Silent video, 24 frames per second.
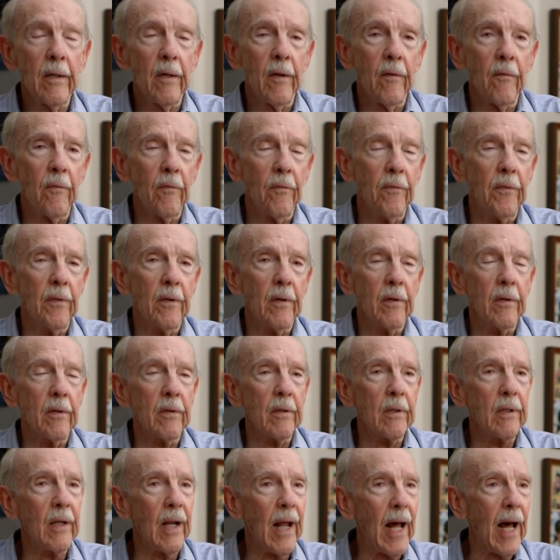the
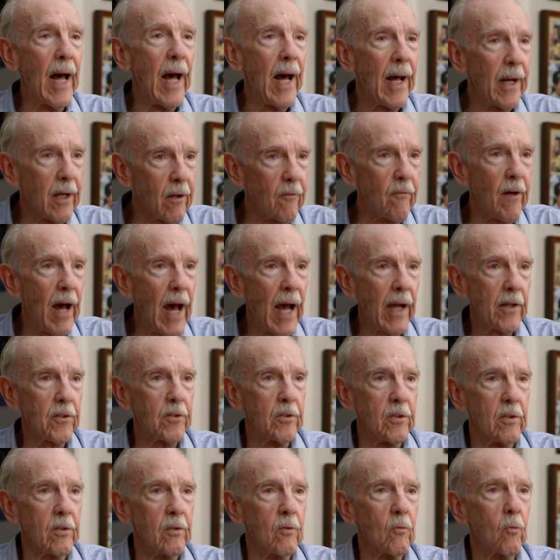line of
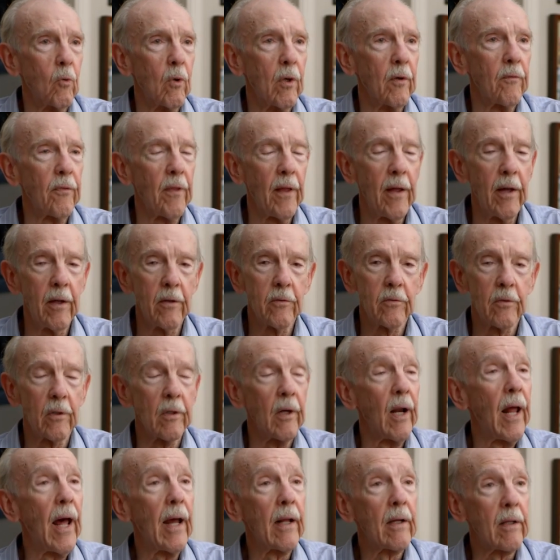action where things are
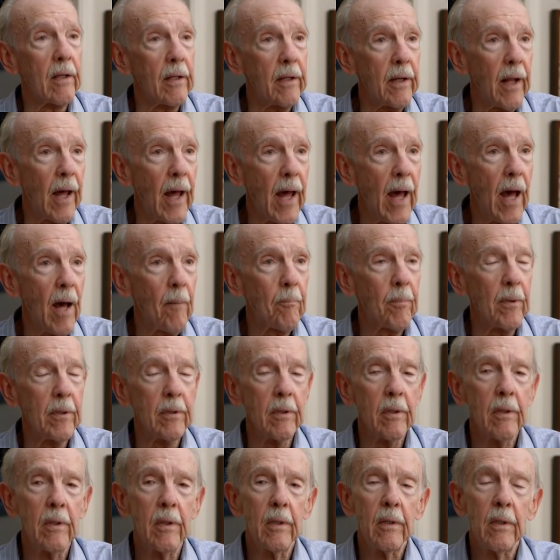likely to
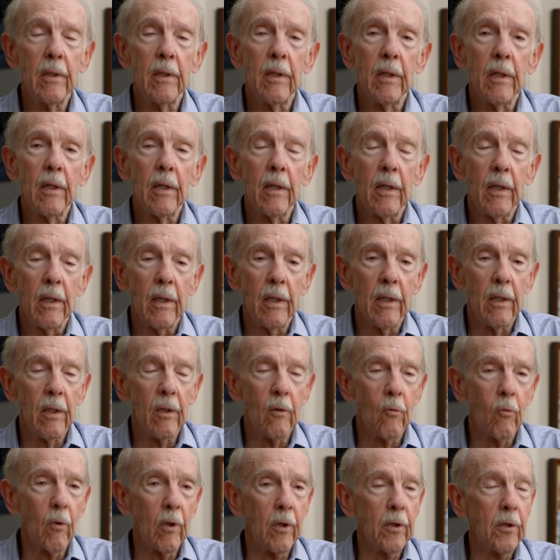happen,
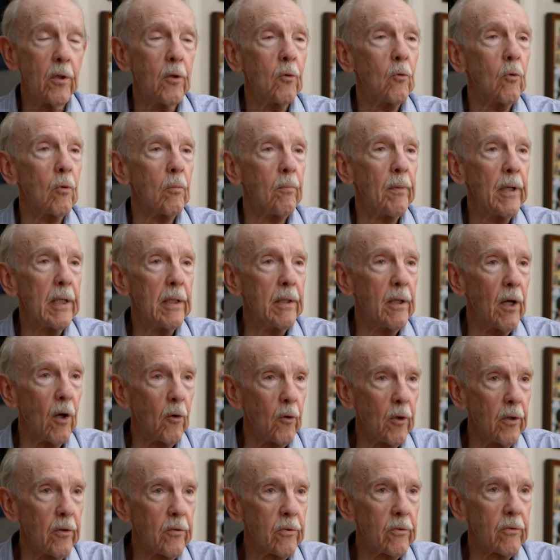where you will be
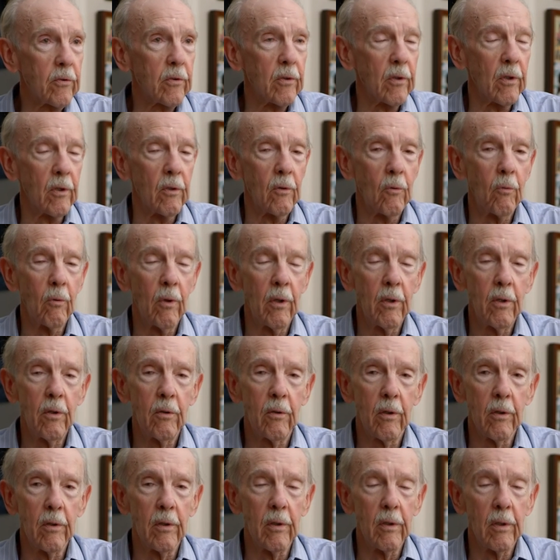noticed, where you
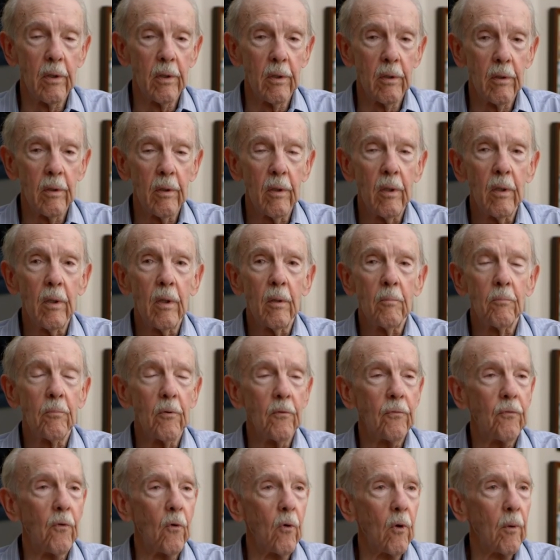can
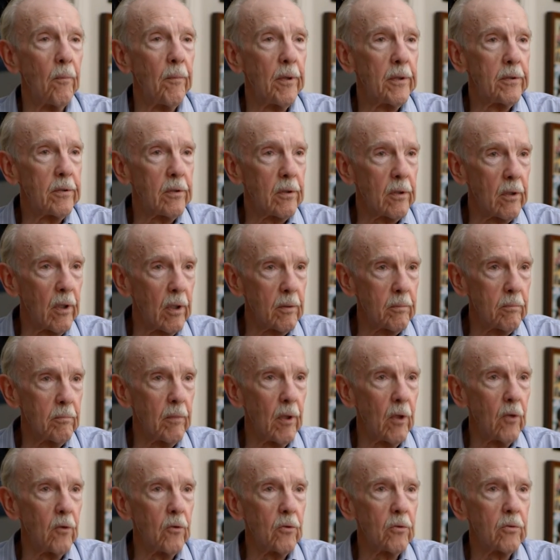perform at your
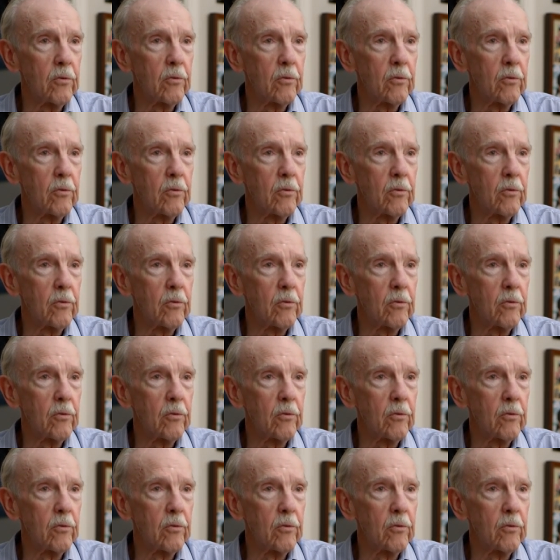utmost.